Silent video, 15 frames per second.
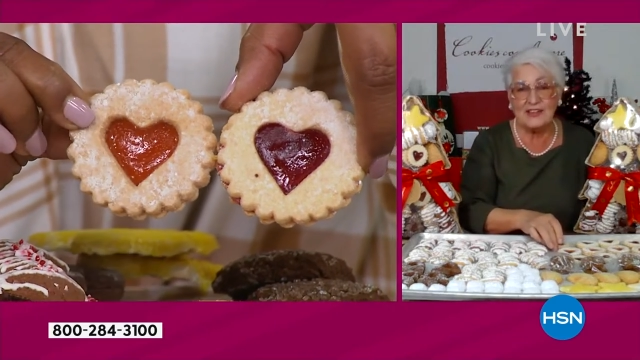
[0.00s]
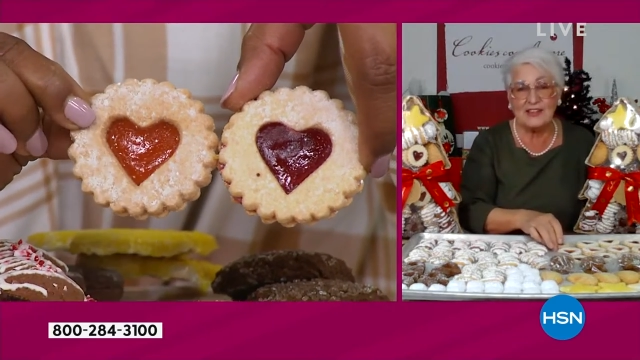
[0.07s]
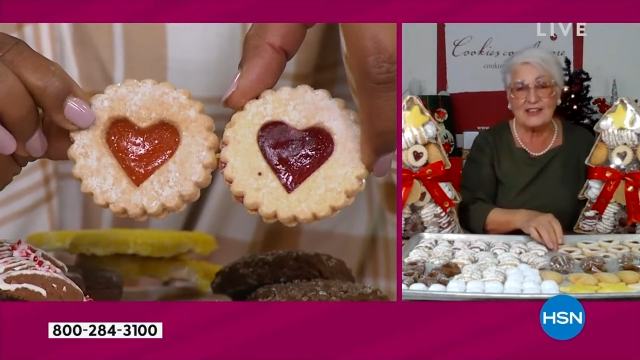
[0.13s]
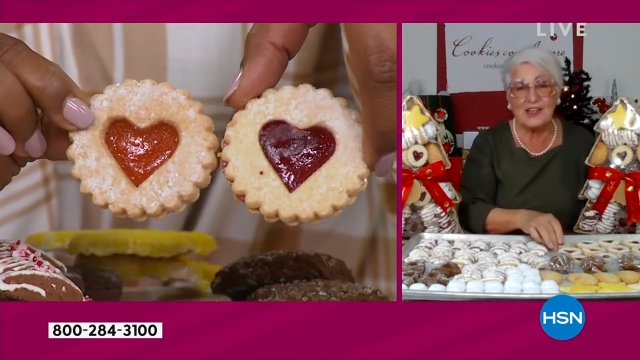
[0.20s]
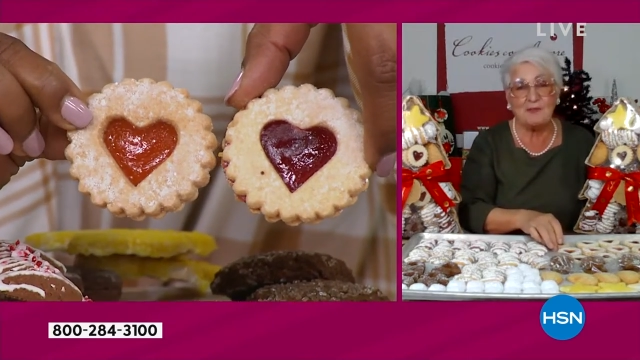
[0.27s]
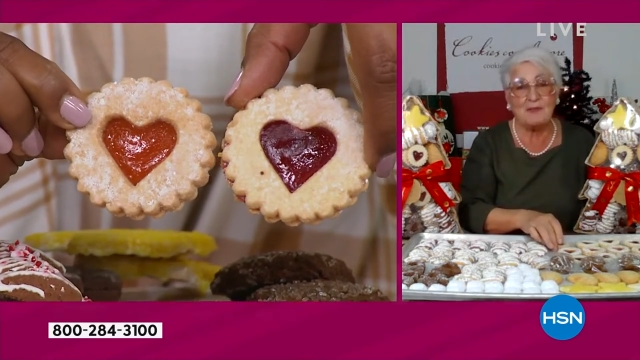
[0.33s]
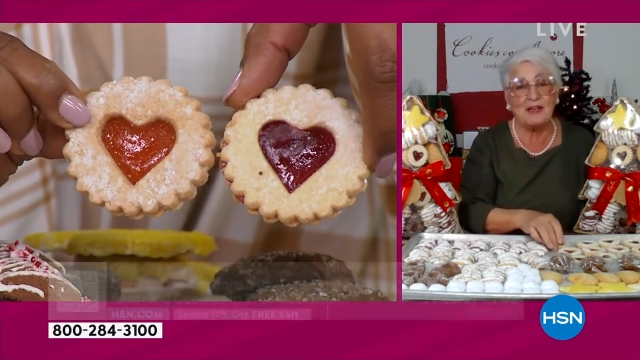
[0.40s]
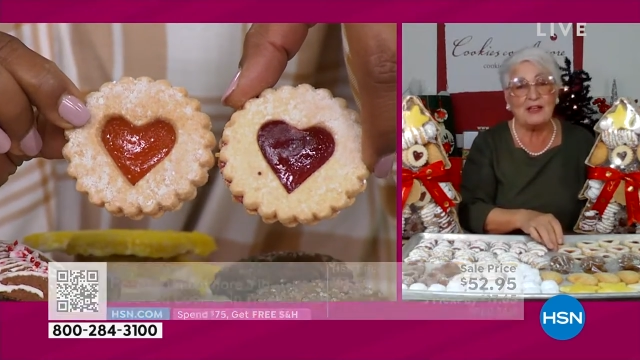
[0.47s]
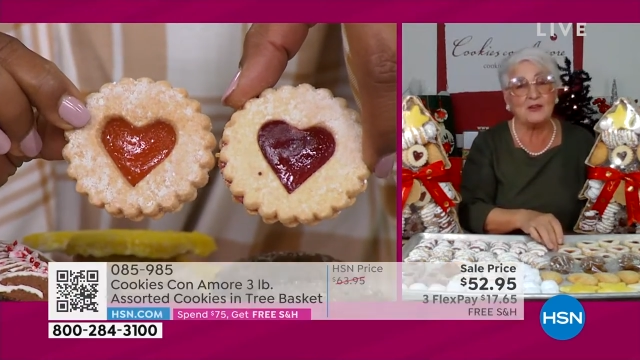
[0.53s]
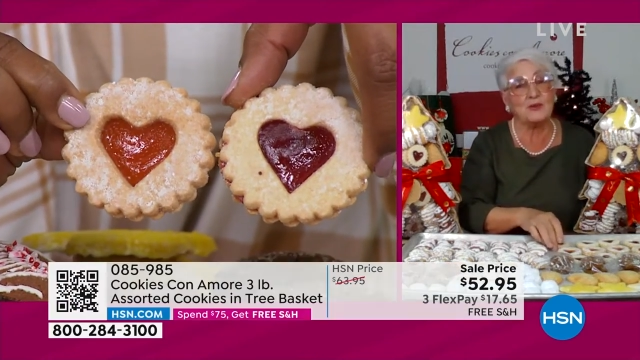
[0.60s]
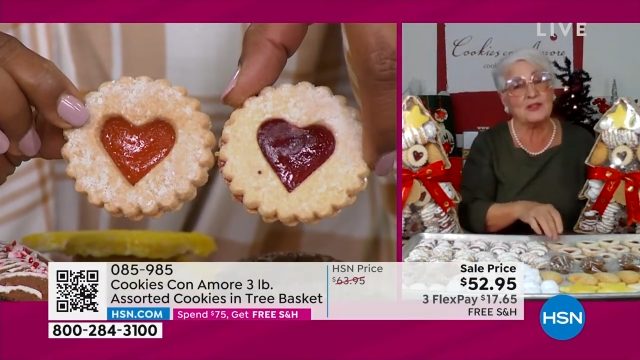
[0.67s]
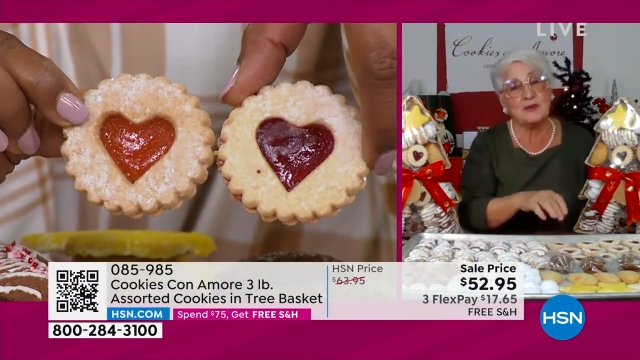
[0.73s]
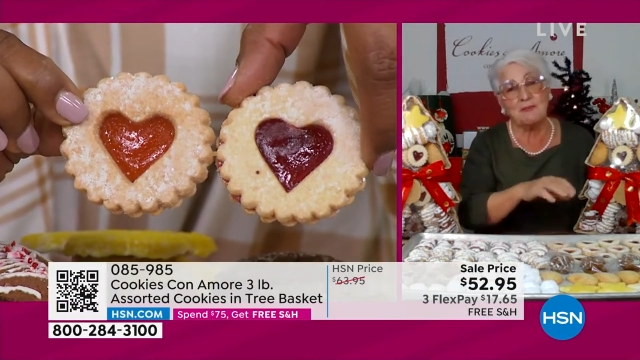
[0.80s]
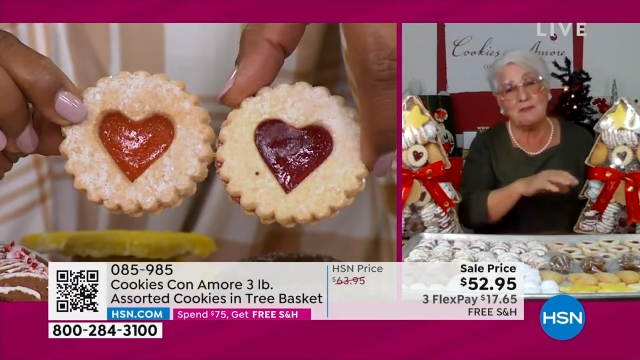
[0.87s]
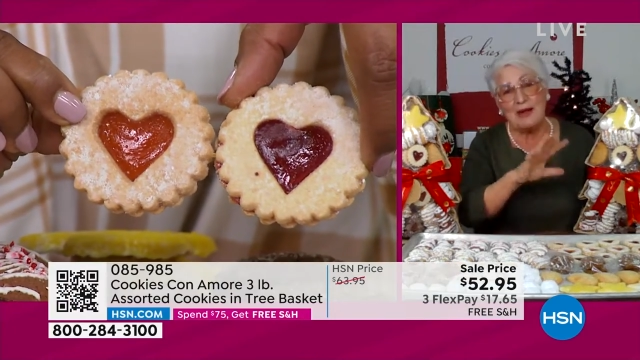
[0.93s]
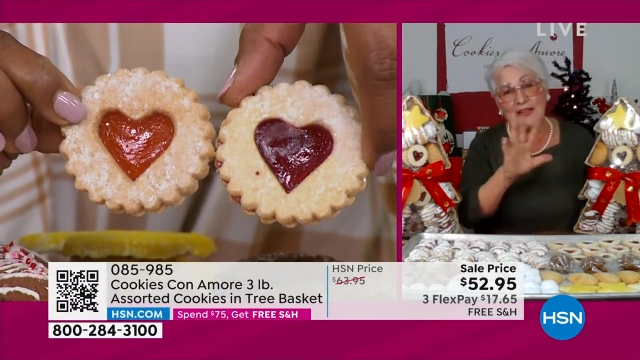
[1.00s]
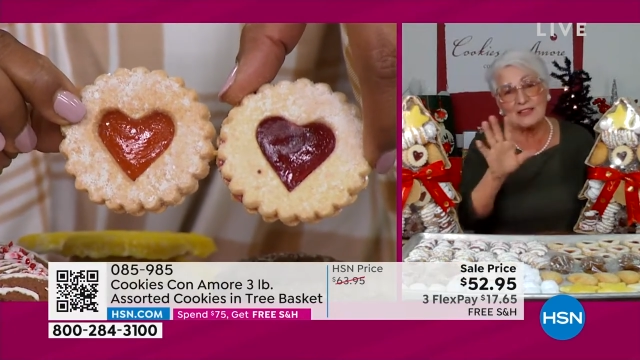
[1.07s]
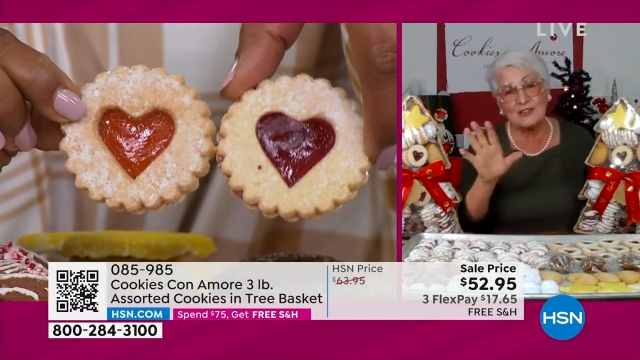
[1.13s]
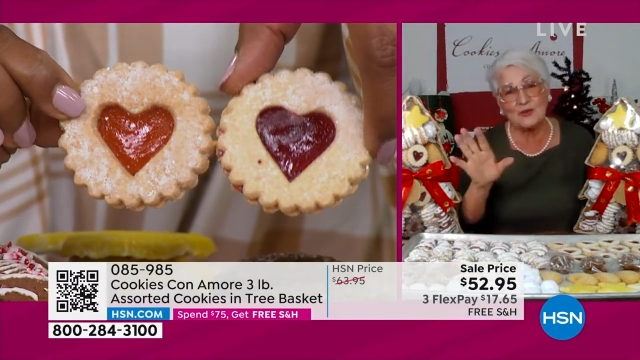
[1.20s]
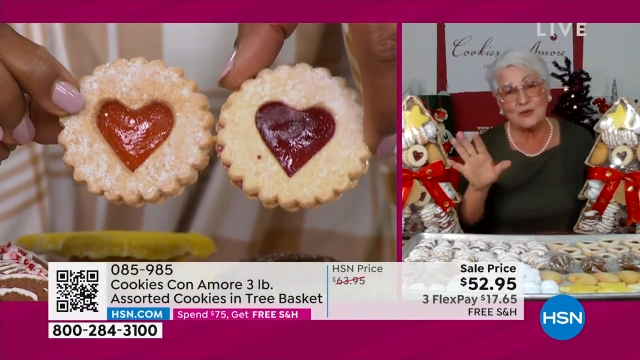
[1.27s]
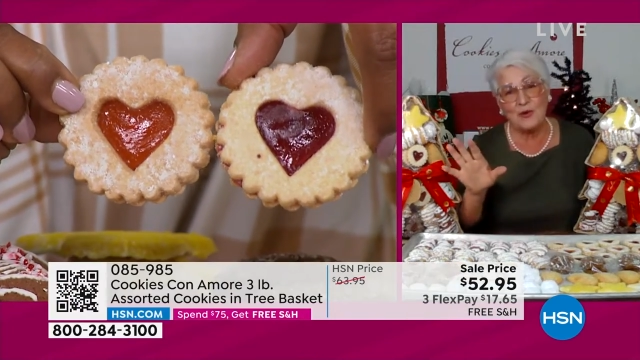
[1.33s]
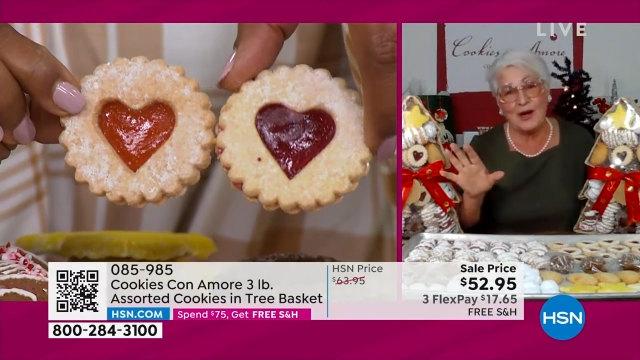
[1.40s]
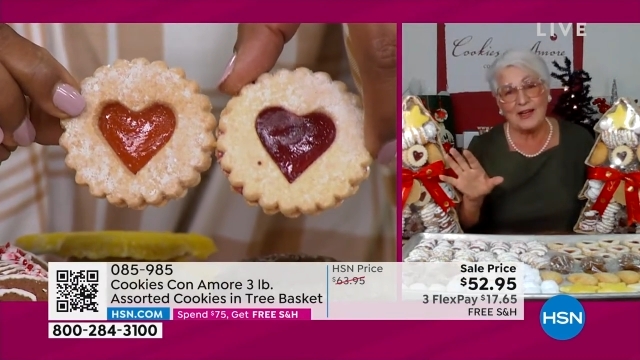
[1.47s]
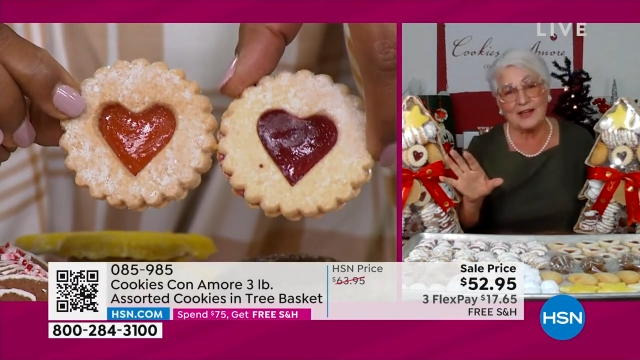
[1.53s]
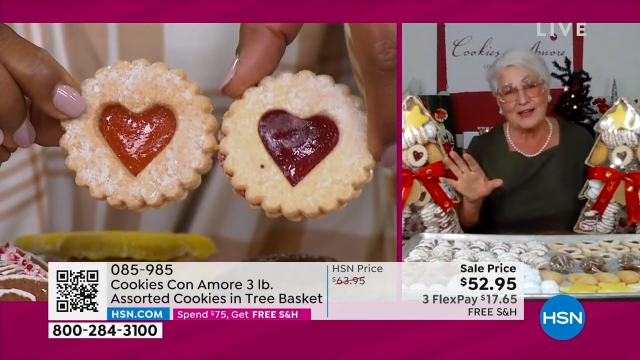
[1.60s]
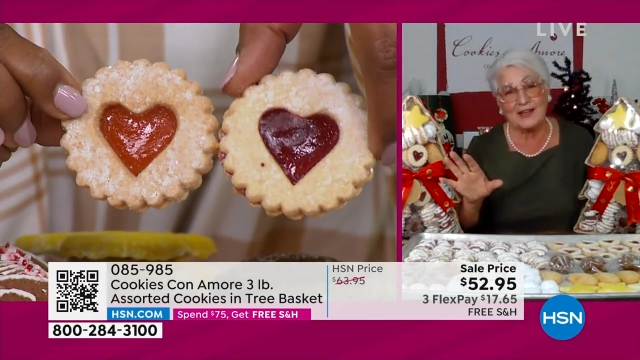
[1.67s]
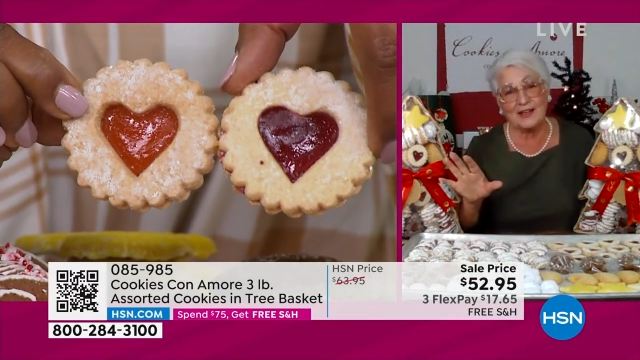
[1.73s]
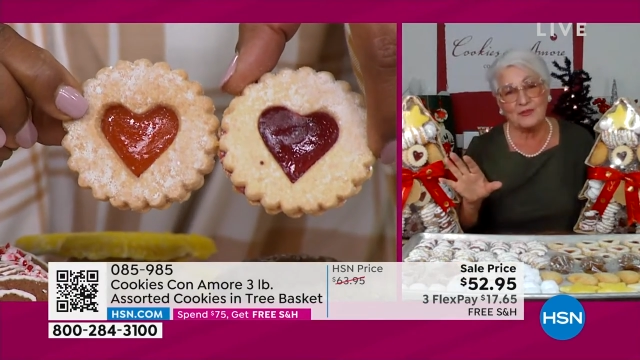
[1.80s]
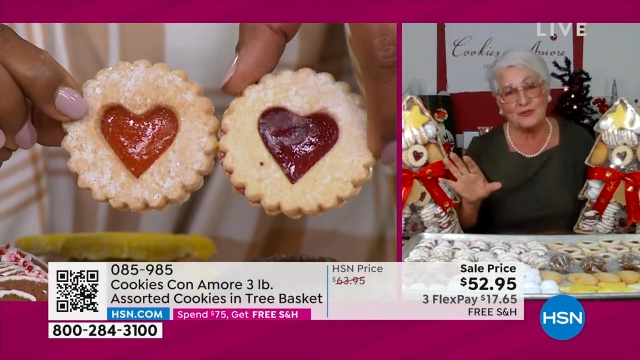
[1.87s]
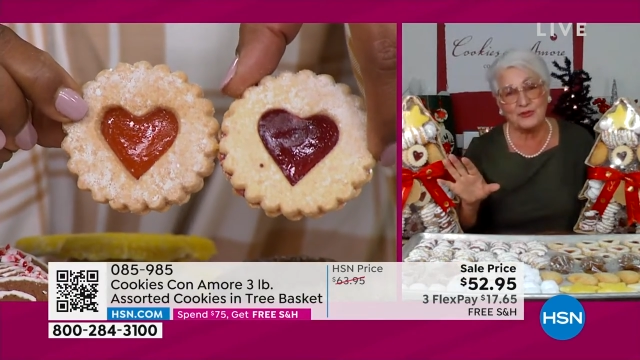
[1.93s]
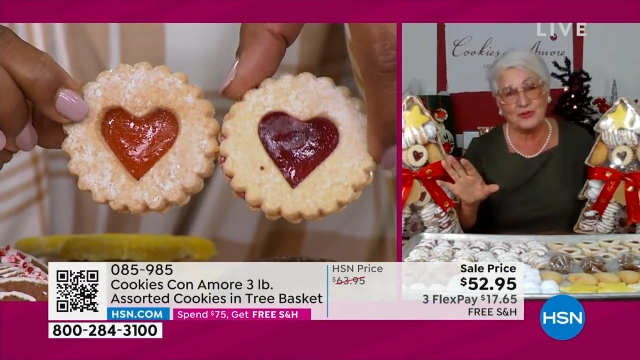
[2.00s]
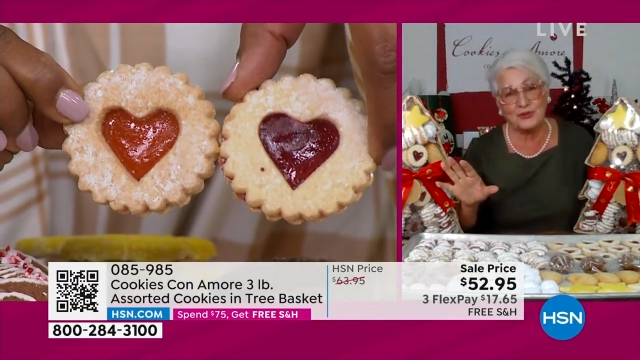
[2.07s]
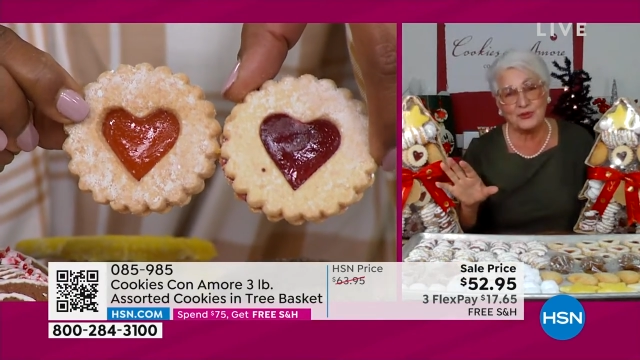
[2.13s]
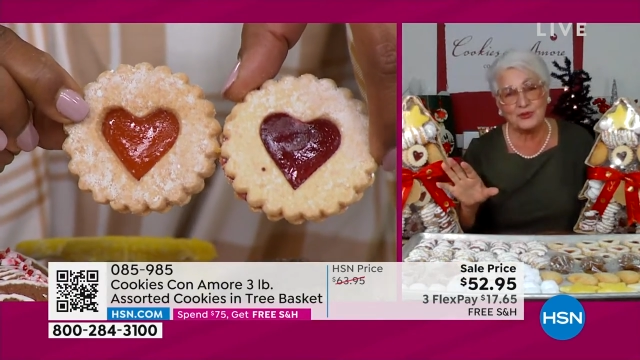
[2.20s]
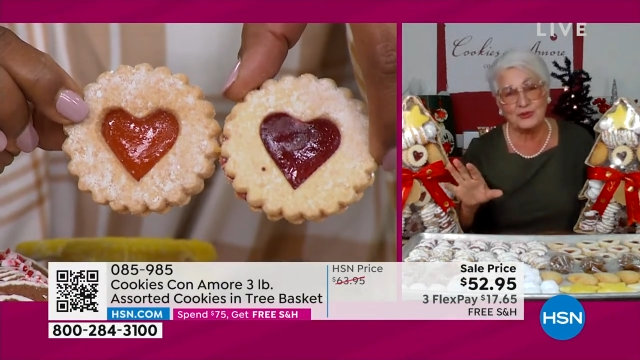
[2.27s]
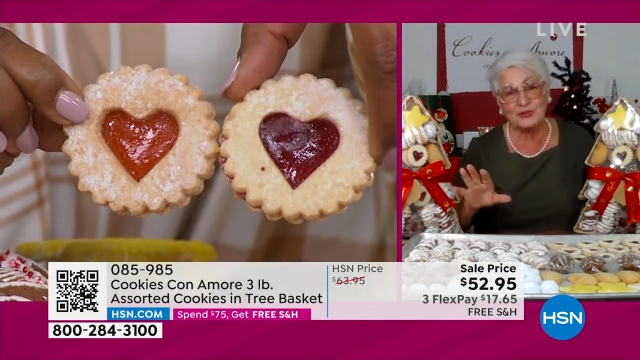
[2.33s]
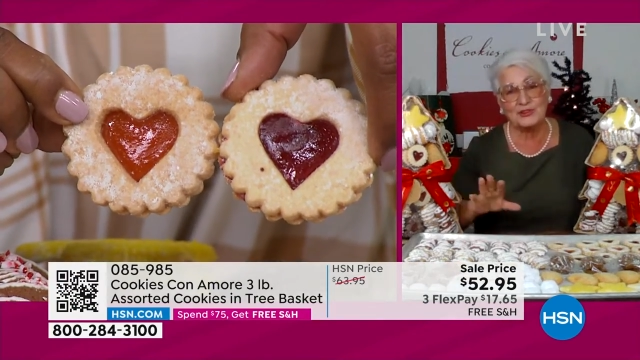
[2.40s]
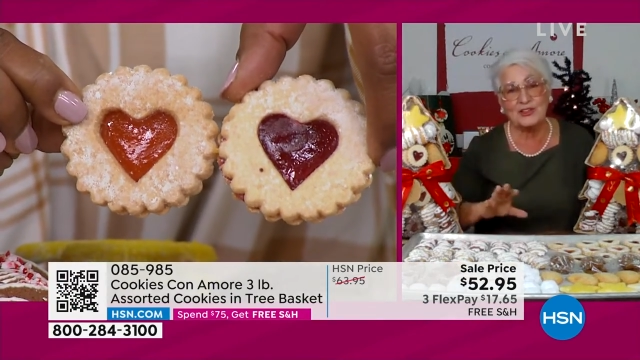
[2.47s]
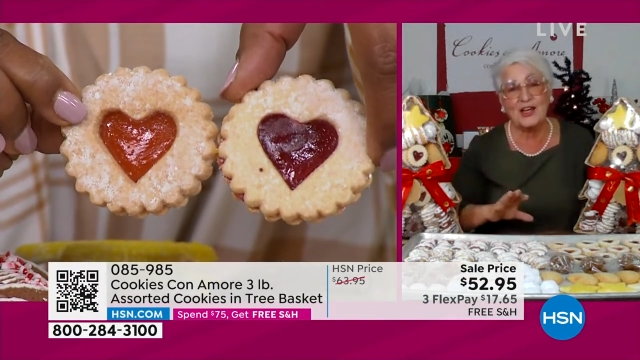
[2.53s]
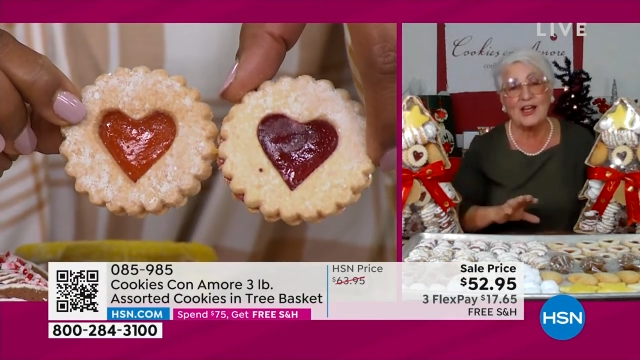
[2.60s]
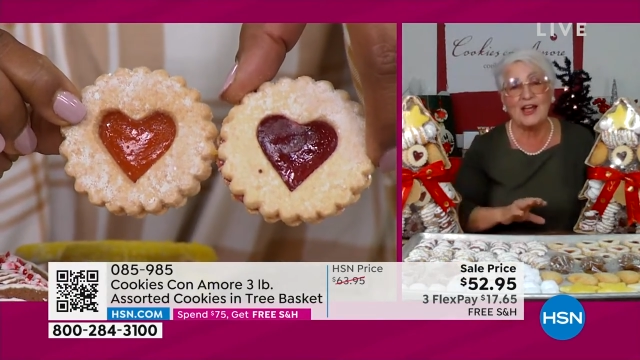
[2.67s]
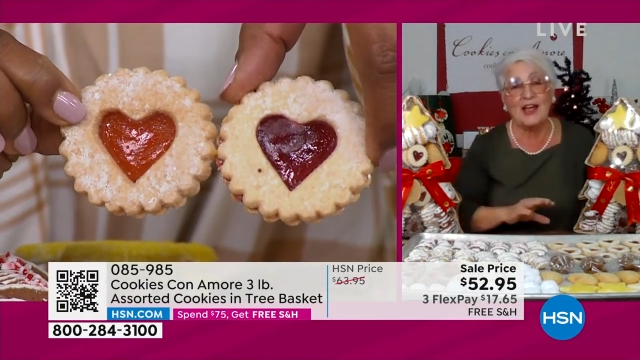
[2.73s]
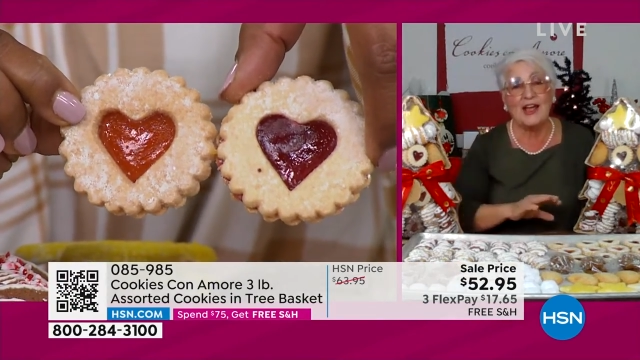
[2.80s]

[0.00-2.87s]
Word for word: and they made with the best quality fruit